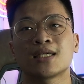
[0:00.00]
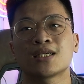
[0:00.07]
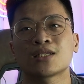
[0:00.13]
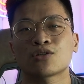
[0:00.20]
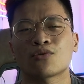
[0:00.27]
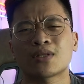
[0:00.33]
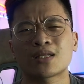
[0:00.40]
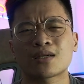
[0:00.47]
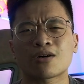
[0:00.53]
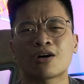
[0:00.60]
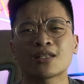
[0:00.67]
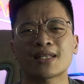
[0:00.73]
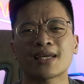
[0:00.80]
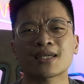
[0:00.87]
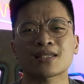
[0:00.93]
So in the
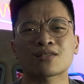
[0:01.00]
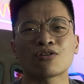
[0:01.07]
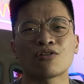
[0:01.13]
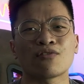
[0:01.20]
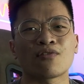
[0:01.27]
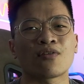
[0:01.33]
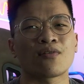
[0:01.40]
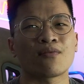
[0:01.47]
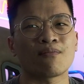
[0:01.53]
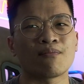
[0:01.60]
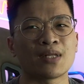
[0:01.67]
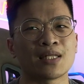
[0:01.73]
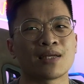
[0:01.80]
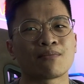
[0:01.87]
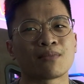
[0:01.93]
context of
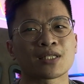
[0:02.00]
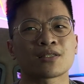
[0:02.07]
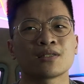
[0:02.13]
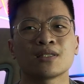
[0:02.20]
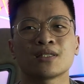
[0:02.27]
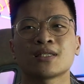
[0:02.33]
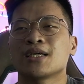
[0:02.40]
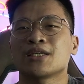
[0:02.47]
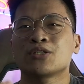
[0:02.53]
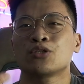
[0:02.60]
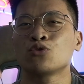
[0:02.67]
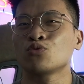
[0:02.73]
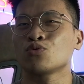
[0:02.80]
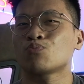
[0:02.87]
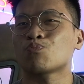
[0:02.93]
building muscle,
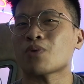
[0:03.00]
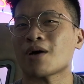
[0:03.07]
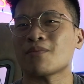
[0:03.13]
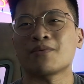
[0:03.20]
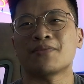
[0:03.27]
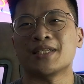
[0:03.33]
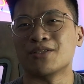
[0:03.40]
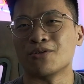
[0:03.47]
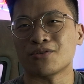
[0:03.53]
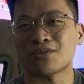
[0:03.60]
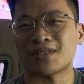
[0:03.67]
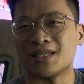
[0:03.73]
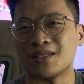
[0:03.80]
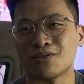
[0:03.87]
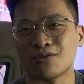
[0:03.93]
you probably
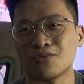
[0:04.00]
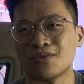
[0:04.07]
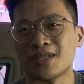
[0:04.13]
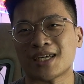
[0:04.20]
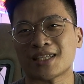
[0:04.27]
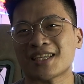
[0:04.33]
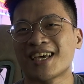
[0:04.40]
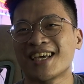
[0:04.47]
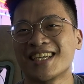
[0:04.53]
don't need to do that.